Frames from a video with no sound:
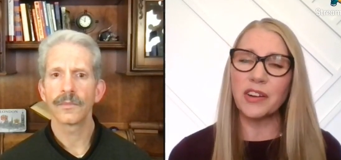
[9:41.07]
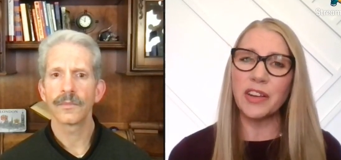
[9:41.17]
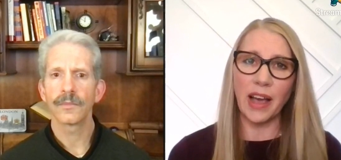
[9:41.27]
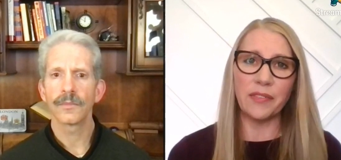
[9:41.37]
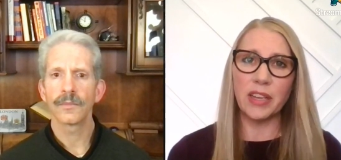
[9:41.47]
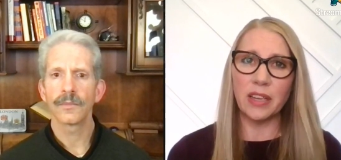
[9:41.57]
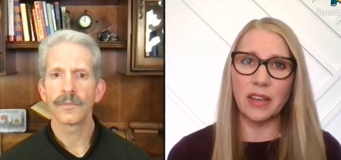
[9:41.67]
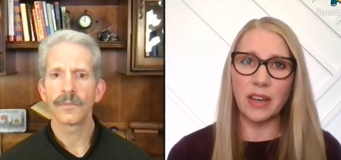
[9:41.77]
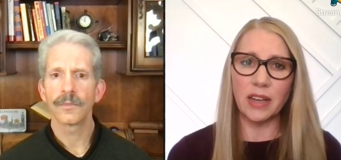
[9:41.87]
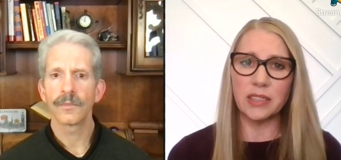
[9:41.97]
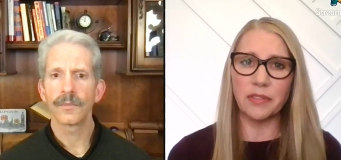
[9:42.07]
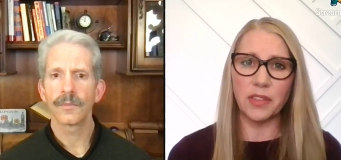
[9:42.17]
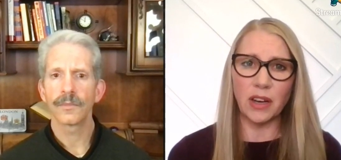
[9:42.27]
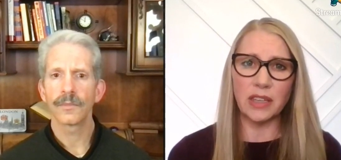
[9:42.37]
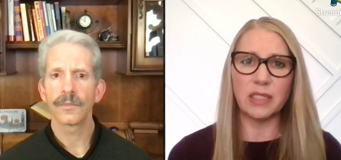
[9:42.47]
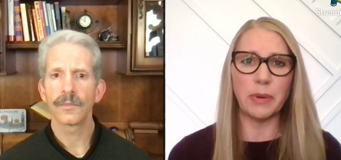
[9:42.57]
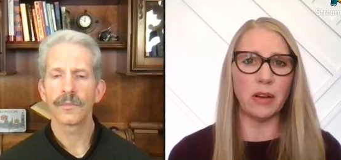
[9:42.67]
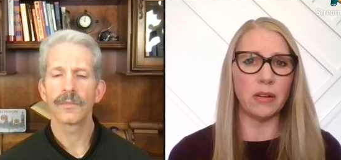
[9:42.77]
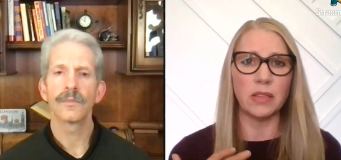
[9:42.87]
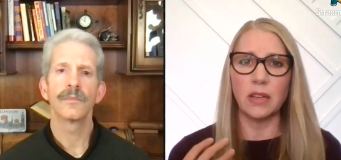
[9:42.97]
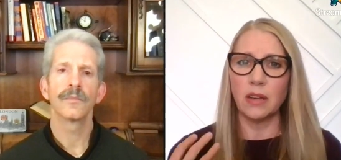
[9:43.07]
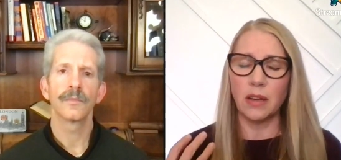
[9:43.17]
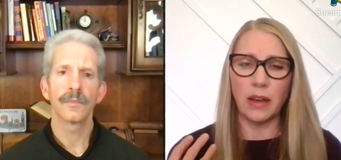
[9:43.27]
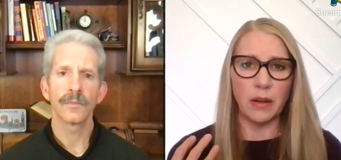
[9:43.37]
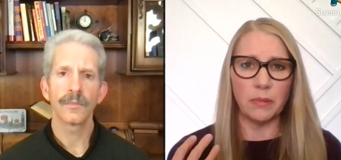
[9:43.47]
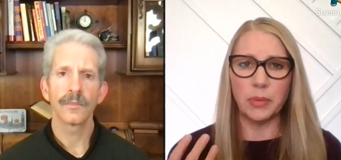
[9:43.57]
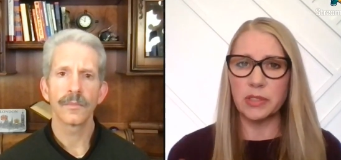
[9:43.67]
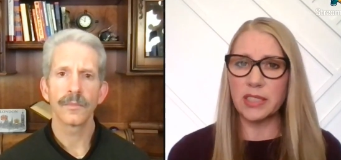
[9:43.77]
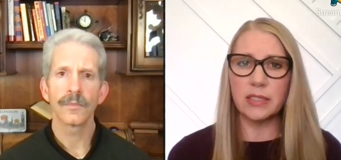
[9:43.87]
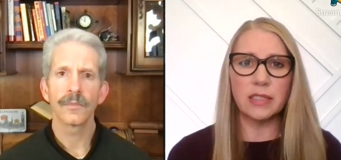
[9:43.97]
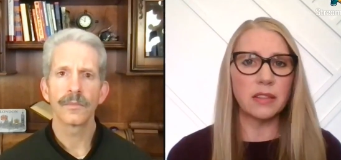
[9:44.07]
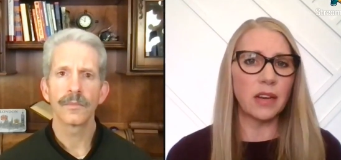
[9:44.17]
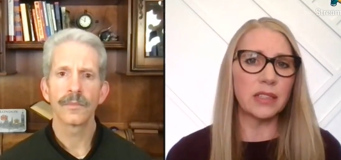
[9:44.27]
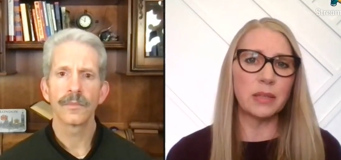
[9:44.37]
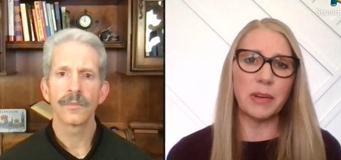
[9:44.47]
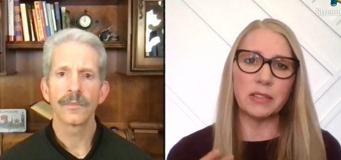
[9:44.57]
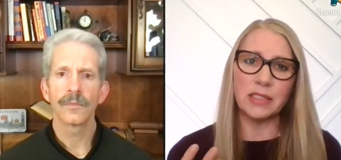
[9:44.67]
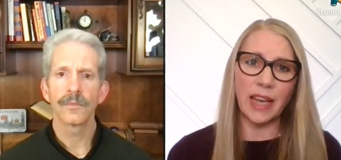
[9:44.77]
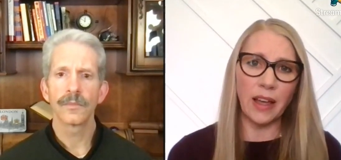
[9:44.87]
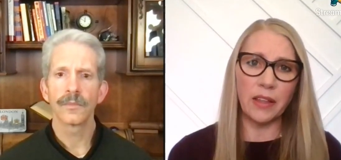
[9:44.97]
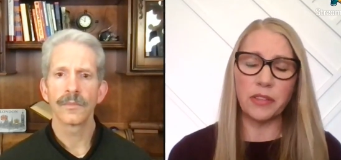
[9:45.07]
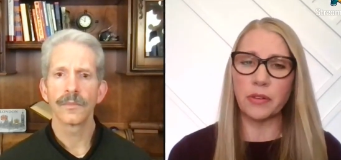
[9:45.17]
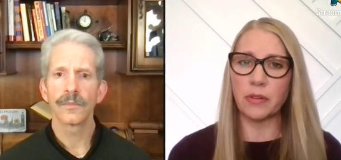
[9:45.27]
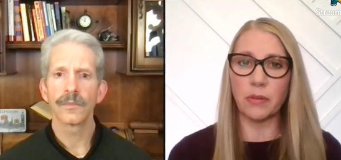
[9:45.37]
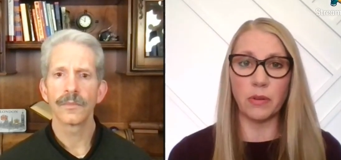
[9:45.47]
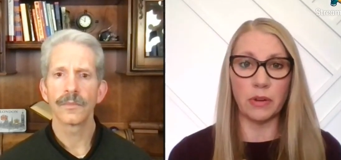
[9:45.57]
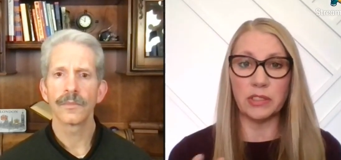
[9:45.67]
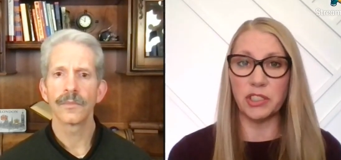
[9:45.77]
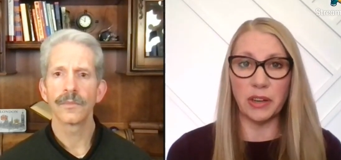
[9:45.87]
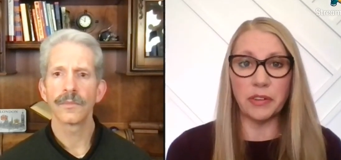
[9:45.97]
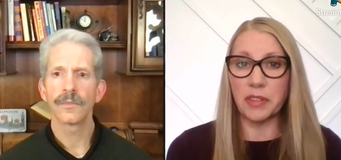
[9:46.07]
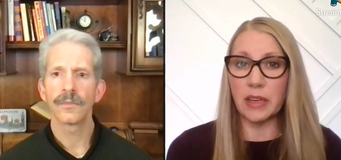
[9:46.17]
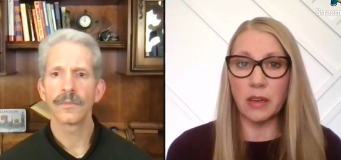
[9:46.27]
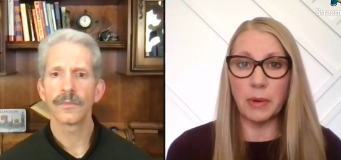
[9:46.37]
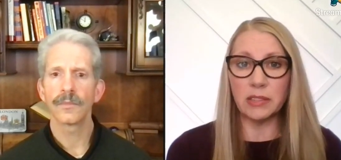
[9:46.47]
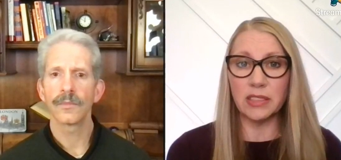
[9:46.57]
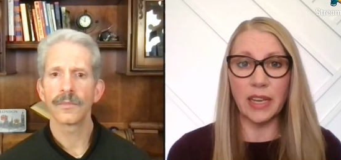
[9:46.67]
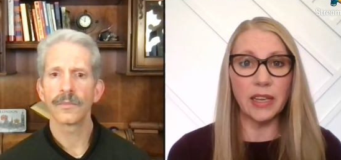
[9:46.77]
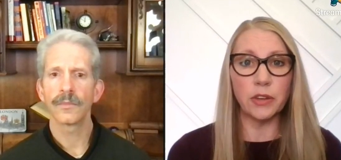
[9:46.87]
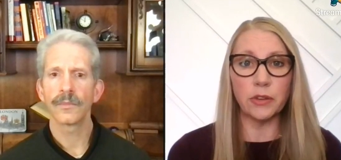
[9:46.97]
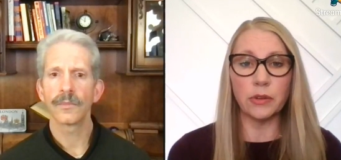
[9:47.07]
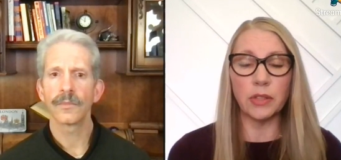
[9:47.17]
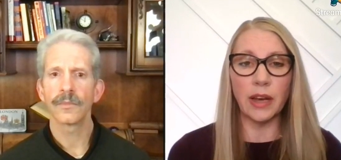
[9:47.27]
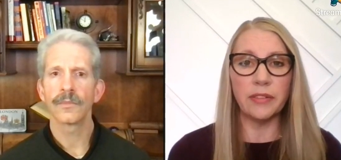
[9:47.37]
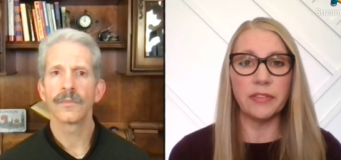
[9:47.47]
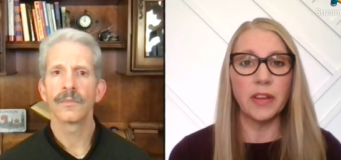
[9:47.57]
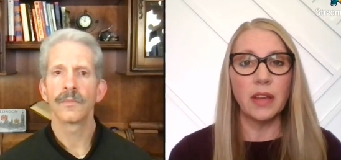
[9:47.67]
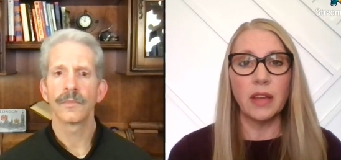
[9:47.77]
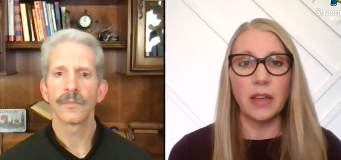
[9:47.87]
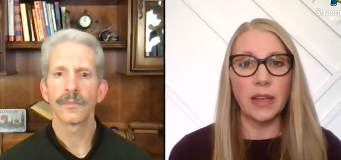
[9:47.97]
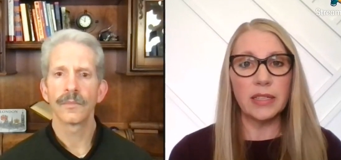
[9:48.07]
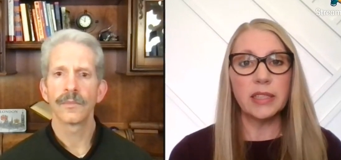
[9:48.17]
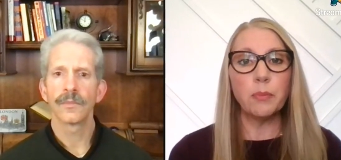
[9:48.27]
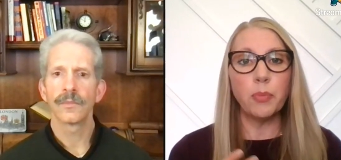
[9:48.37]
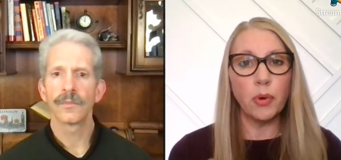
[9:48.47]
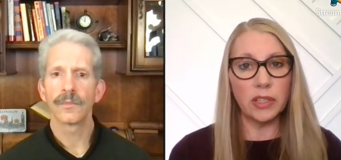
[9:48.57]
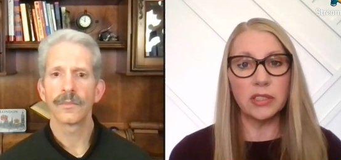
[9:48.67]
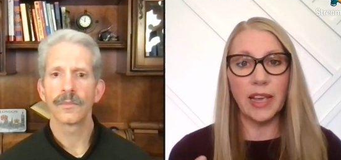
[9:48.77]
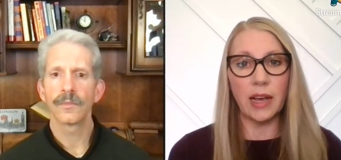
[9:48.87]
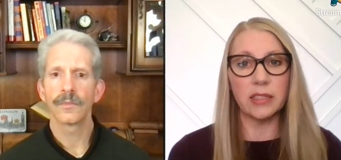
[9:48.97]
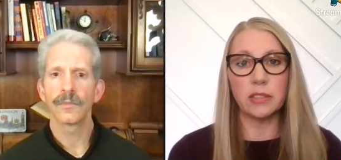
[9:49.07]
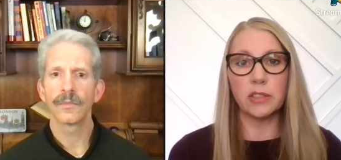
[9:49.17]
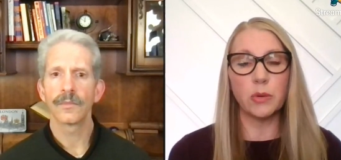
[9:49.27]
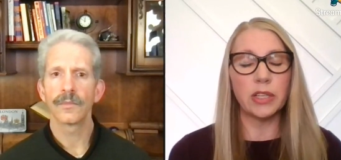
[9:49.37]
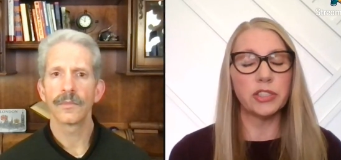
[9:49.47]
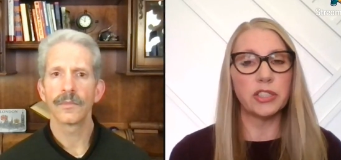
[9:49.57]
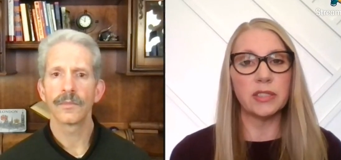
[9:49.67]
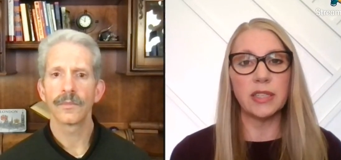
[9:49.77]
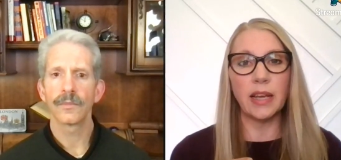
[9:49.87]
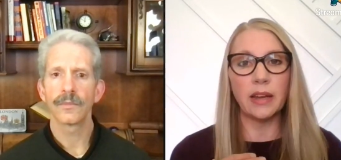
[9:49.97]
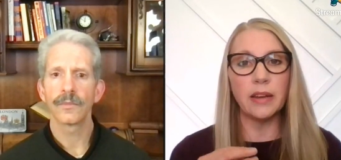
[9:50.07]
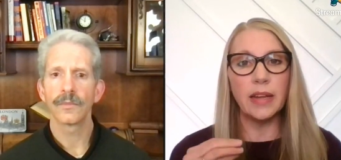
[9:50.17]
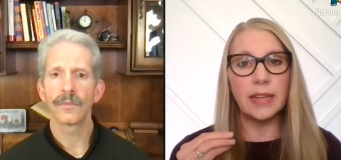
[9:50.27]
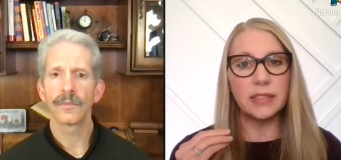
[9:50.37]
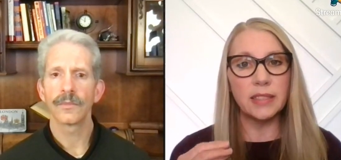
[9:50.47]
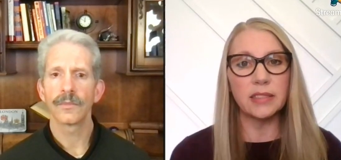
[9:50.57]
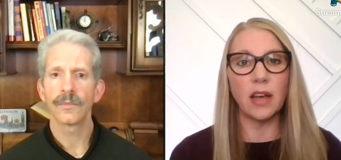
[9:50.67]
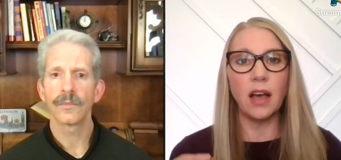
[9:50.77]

Speaker 1: are you having any kinds of thoughts about uh, persistent thoughts about death or, or do you ever think about taking your own life? It's important to ask those questions and it does